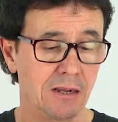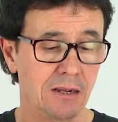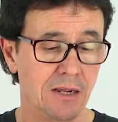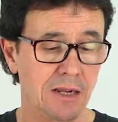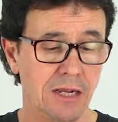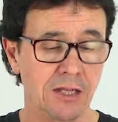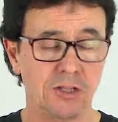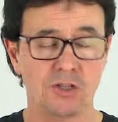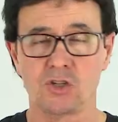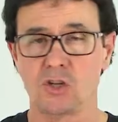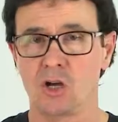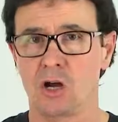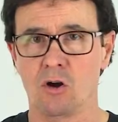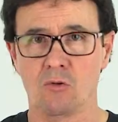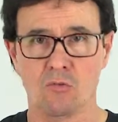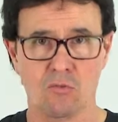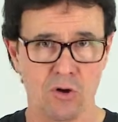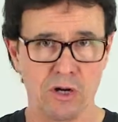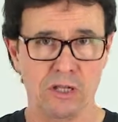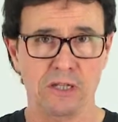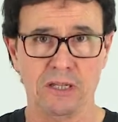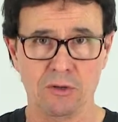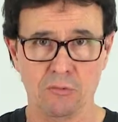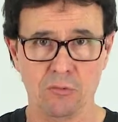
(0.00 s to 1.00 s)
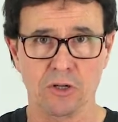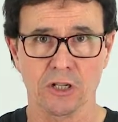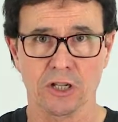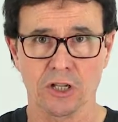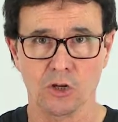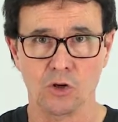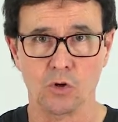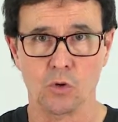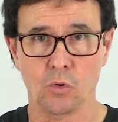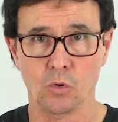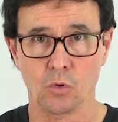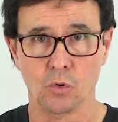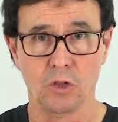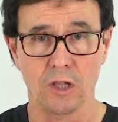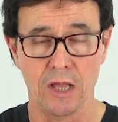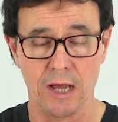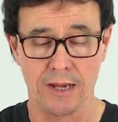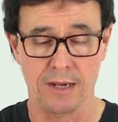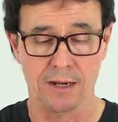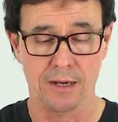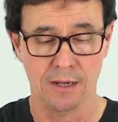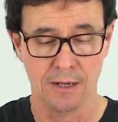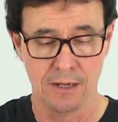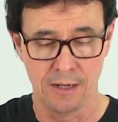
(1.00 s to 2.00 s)
it's a really, really cool
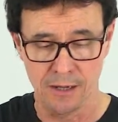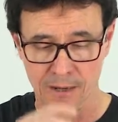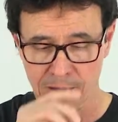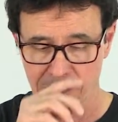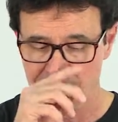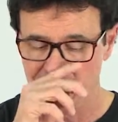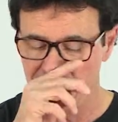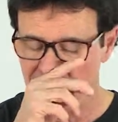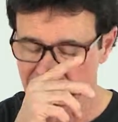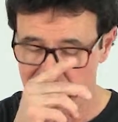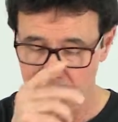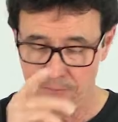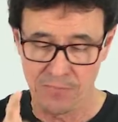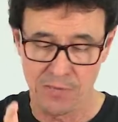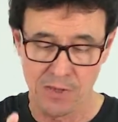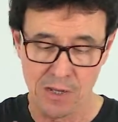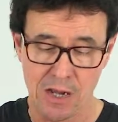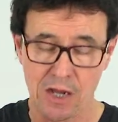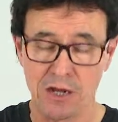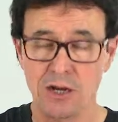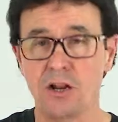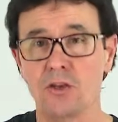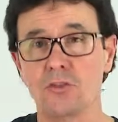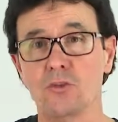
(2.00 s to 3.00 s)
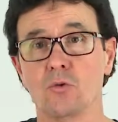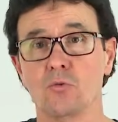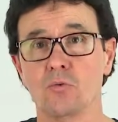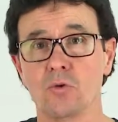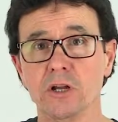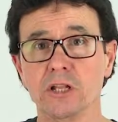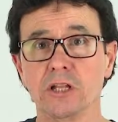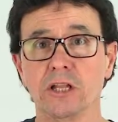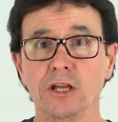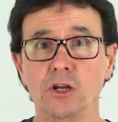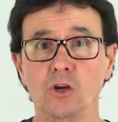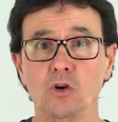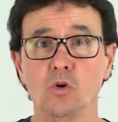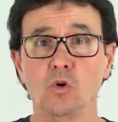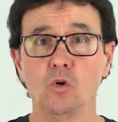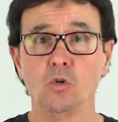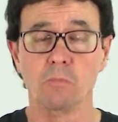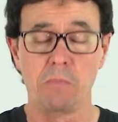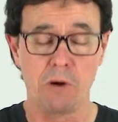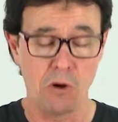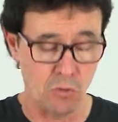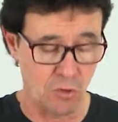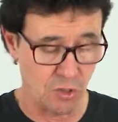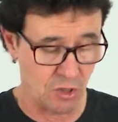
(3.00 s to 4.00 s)
light. And then another really cool
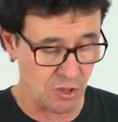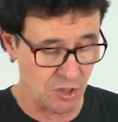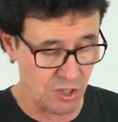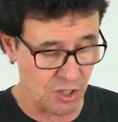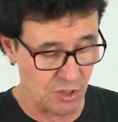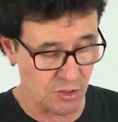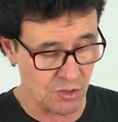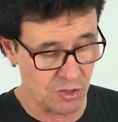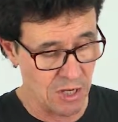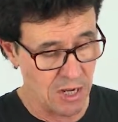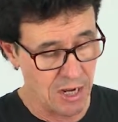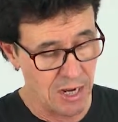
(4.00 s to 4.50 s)
bonus is